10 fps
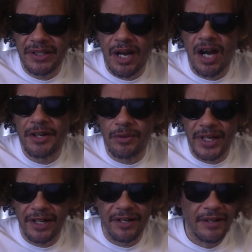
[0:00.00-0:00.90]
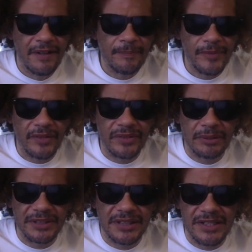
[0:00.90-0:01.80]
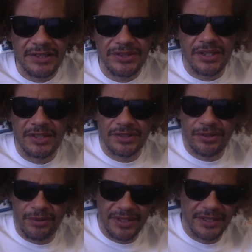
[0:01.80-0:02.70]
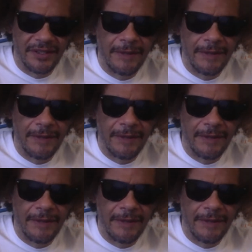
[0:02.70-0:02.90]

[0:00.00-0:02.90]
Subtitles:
unaware of the limitations on his authority.